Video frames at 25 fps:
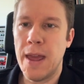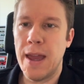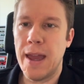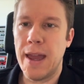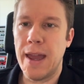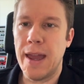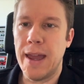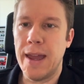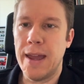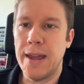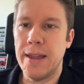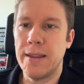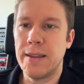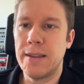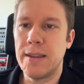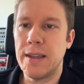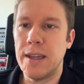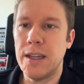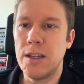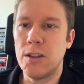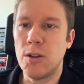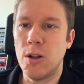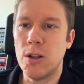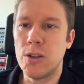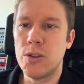And
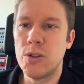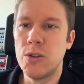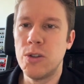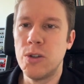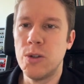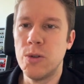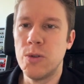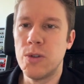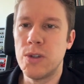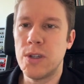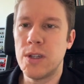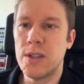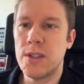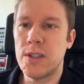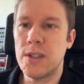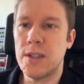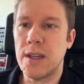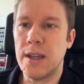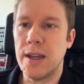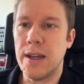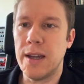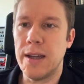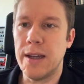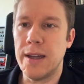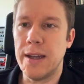it also uses
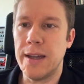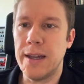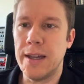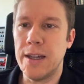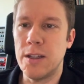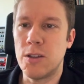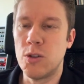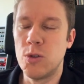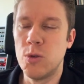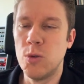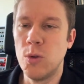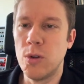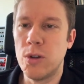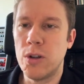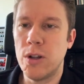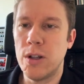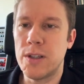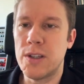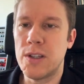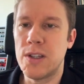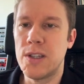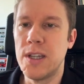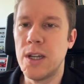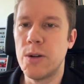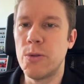a tool called
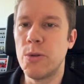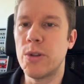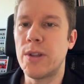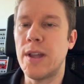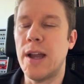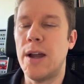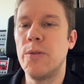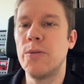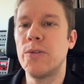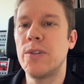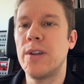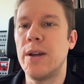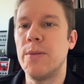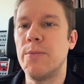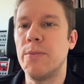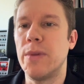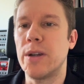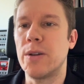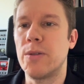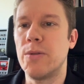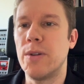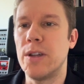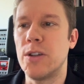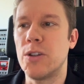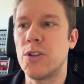Zero Downtime
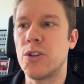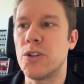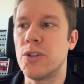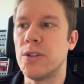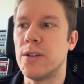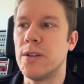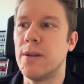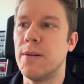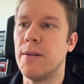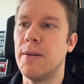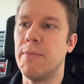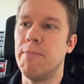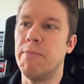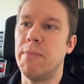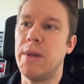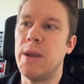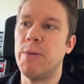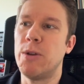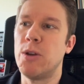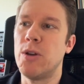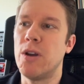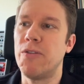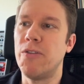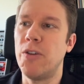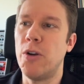Migration. Maybe
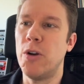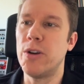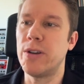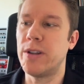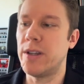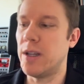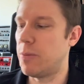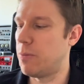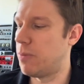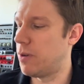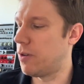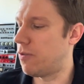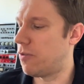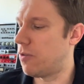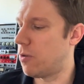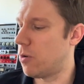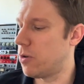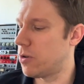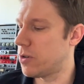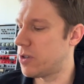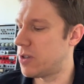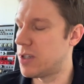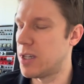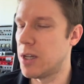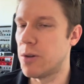you have heard that
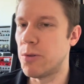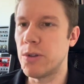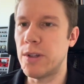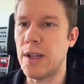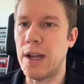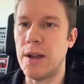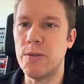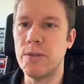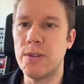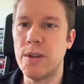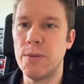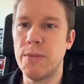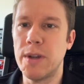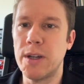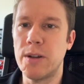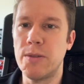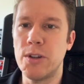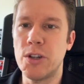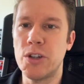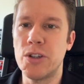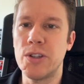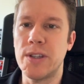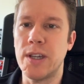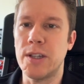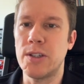before. Zero Downtime
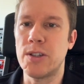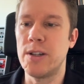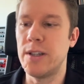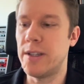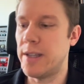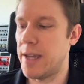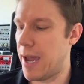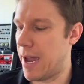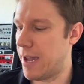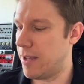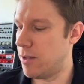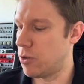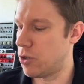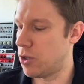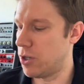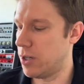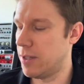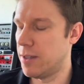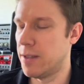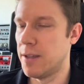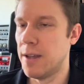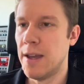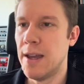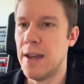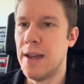Migration is actually the
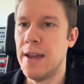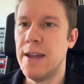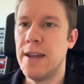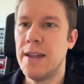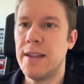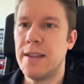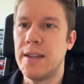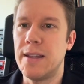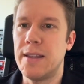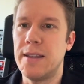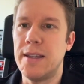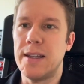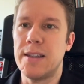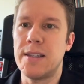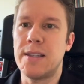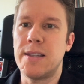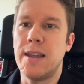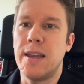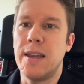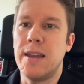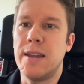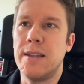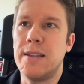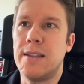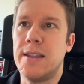engine that does
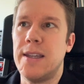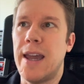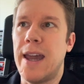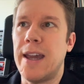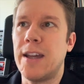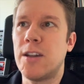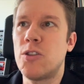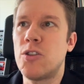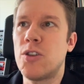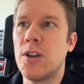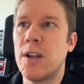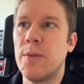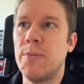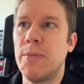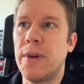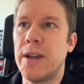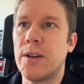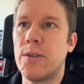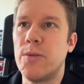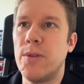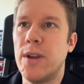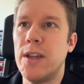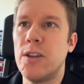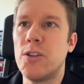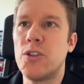the actual
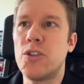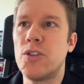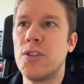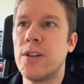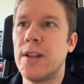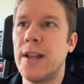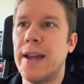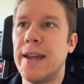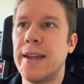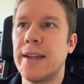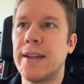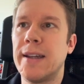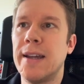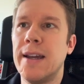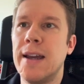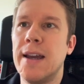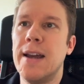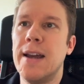migration, like